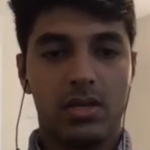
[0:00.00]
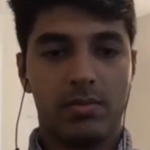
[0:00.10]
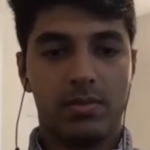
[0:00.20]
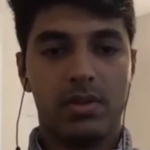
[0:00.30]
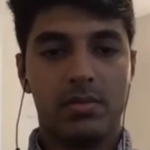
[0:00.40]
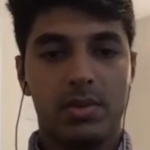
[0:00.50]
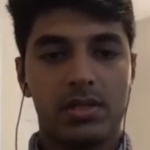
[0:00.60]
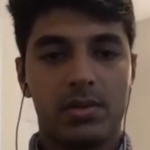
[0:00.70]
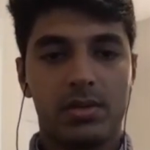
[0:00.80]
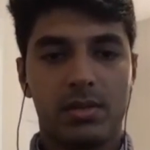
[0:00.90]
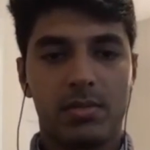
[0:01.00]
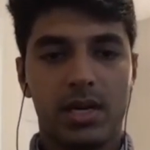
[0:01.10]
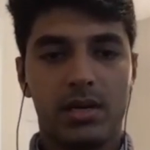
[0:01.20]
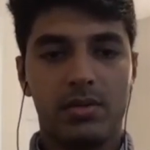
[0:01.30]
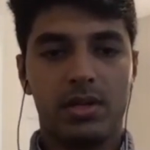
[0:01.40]
the person who's
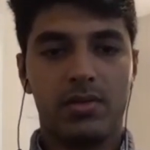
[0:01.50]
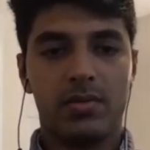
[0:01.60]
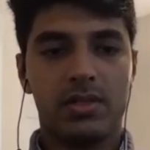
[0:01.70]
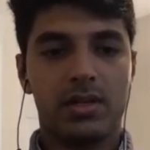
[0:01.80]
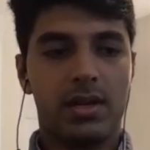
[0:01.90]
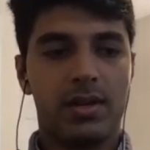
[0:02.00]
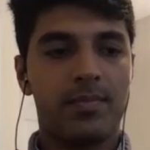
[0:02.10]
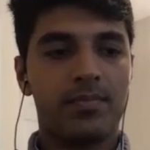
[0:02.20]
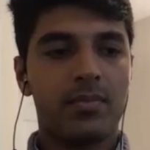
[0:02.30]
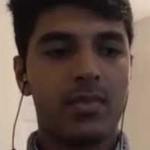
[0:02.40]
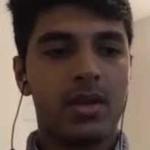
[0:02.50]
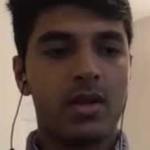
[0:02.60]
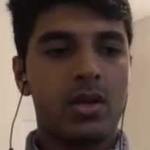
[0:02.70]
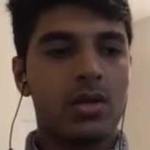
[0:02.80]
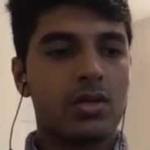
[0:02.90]
applying to the university.
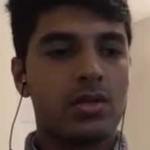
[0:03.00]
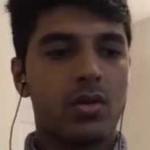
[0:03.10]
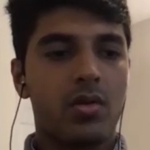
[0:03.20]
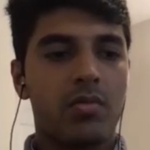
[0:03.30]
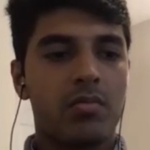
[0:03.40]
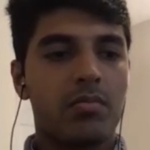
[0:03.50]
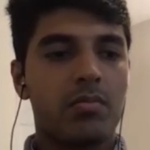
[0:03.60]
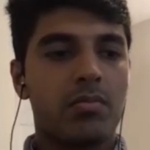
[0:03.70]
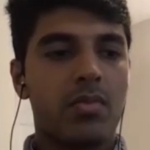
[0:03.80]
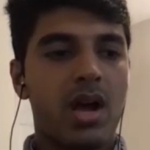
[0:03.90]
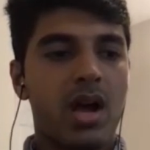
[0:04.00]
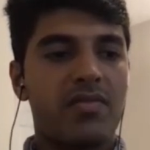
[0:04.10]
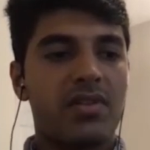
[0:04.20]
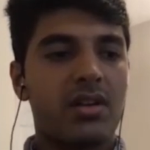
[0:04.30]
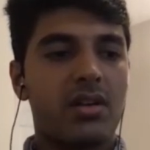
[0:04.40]
So
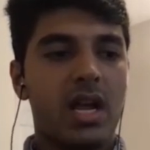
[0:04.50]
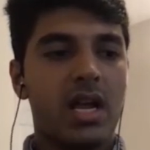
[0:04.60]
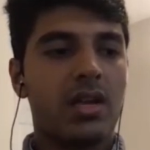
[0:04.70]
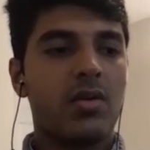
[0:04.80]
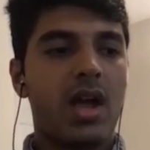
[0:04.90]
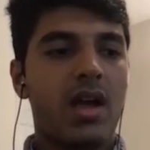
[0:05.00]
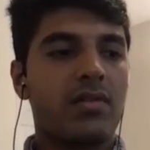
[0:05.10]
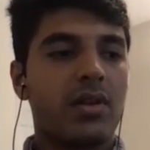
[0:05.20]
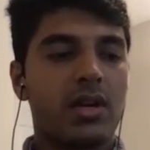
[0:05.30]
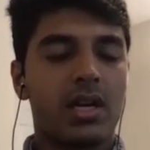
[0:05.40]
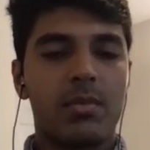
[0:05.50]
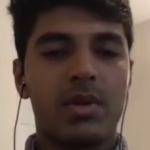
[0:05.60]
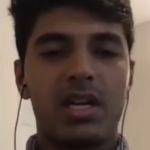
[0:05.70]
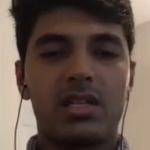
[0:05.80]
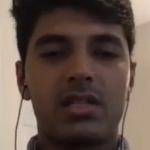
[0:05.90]
after like you have your
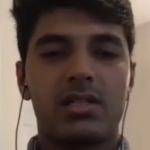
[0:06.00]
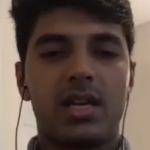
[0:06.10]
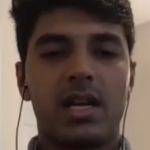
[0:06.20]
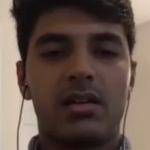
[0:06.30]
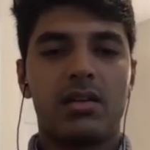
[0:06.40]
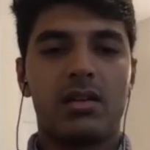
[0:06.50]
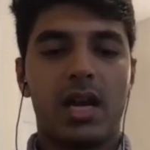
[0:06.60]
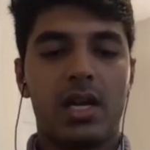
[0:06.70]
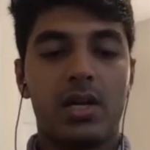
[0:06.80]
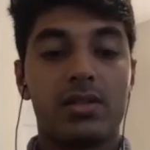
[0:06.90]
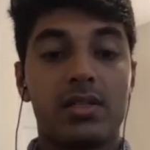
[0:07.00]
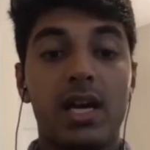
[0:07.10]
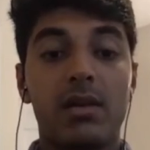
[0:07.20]
recommendations letter and your